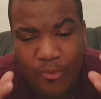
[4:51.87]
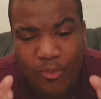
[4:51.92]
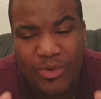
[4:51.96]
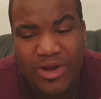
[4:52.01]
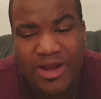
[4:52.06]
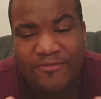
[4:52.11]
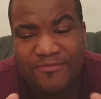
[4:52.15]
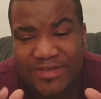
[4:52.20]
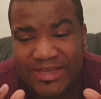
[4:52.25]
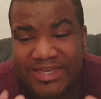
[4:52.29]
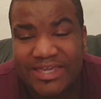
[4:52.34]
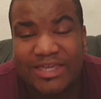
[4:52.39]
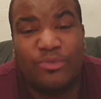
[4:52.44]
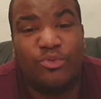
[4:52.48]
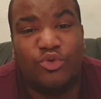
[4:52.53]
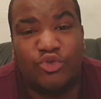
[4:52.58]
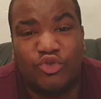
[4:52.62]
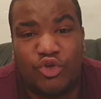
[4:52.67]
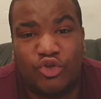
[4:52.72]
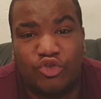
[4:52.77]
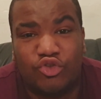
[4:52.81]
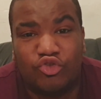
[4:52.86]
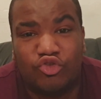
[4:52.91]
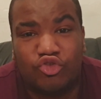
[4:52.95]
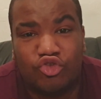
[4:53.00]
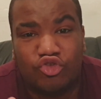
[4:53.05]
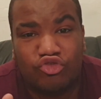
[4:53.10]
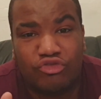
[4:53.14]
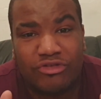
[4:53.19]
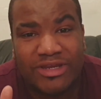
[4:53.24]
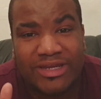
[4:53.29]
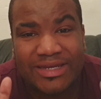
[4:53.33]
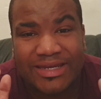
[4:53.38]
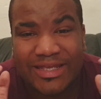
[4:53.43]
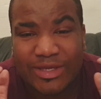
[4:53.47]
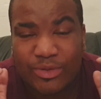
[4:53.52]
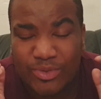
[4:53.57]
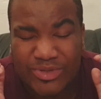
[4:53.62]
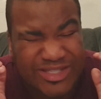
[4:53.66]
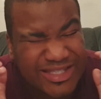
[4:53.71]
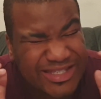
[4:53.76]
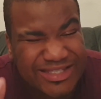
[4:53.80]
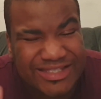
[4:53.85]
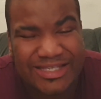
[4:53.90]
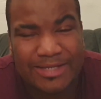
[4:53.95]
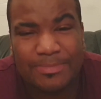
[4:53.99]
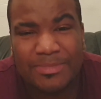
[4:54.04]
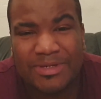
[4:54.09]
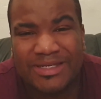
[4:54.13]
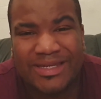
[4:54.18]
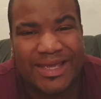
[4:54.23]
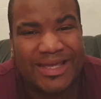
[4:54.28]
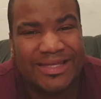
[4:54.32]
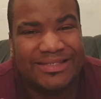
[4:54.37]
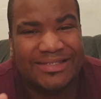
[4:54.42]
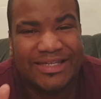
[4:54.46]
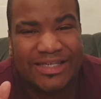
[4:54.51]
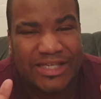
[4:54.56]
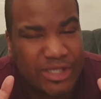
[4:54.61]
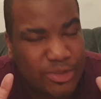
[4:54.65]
Whenever he was on screen, he was intimidating,